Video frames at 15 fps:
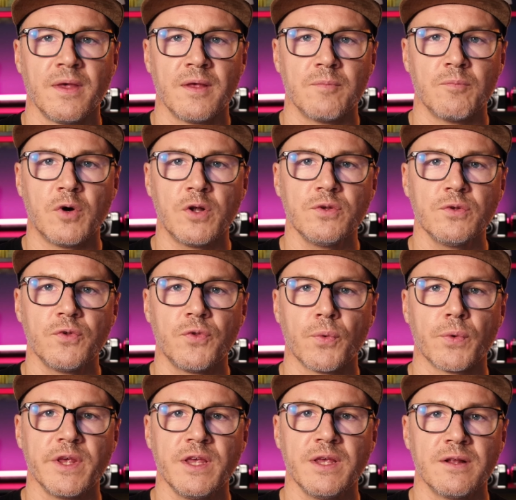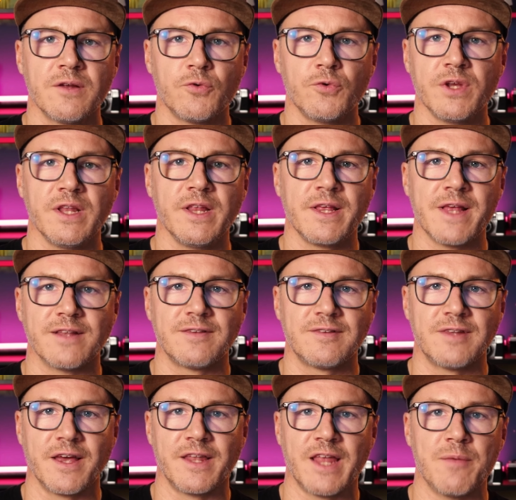Module three really gets
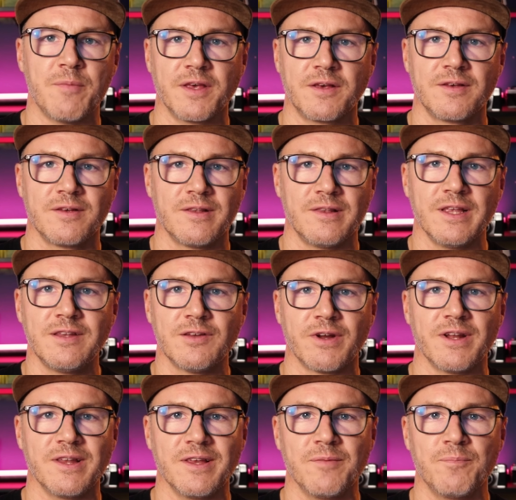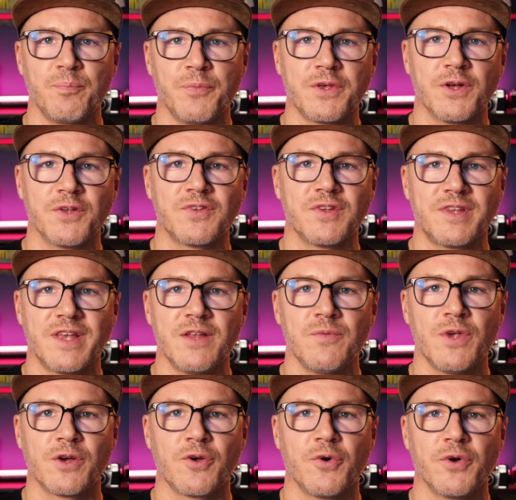dynamic, literally, because then we
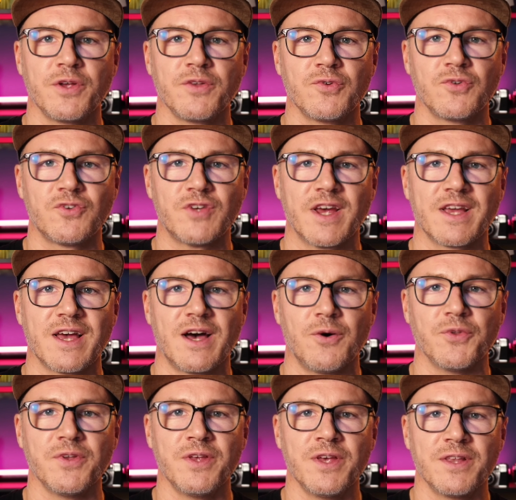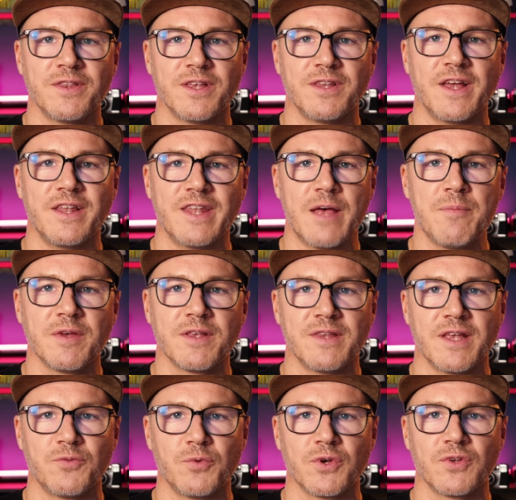are going to check out the dynamic
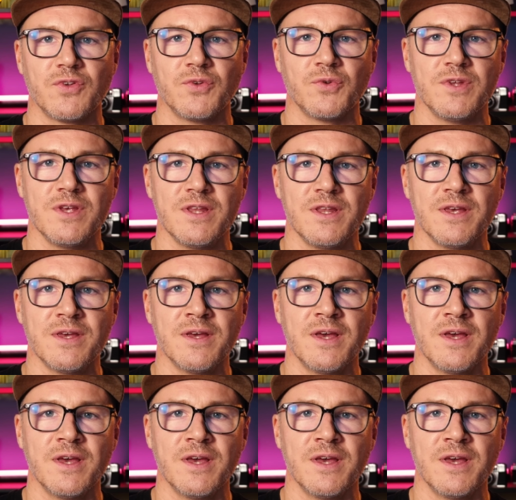networks in Houdini,